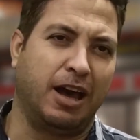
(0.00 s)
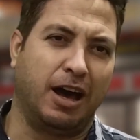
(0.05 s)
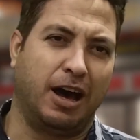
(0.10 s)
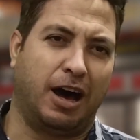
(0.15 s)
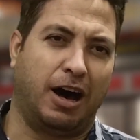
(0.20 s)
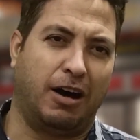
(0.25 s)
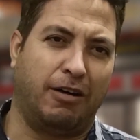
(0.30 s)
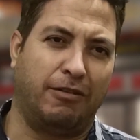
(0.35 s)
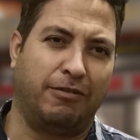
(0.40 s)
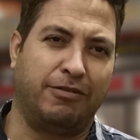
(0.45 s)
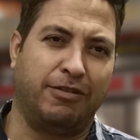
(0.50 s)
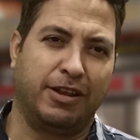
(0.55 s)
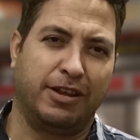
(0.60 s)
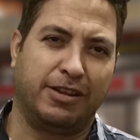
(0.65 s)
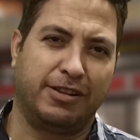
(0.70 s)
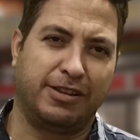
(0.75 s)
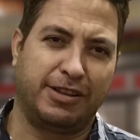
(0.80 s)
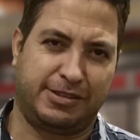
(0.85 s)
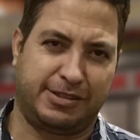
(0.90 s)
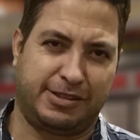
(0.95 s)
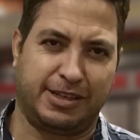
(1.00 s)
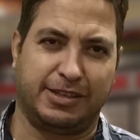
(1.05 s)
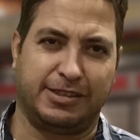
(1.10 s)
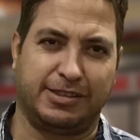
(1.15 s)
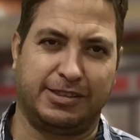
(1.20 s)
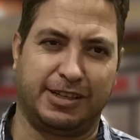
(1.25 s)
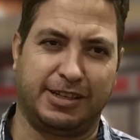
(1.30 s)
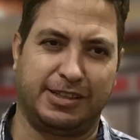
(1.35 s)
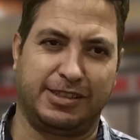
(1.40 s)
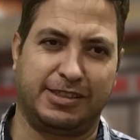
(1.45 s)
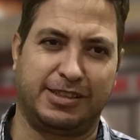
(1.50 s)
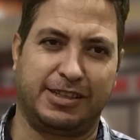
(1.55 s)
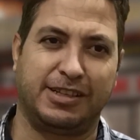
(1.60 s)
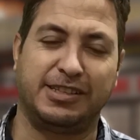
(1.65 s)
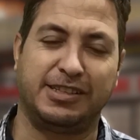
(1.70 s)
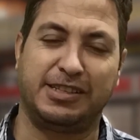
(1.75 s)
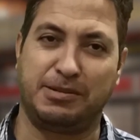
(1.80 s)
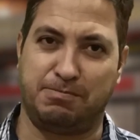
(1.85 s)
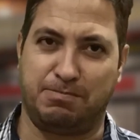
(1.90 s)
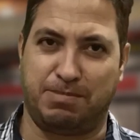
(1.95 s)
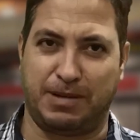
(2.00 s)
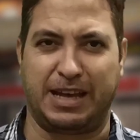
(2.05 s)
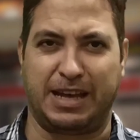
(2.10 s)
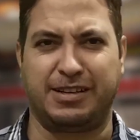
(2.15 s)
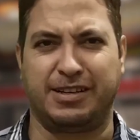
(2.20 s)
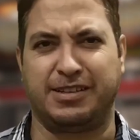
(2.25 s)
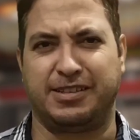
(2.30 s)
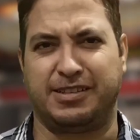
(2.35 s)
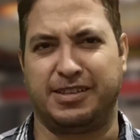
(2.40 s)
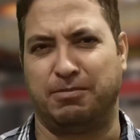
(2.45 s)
of the sentence dependent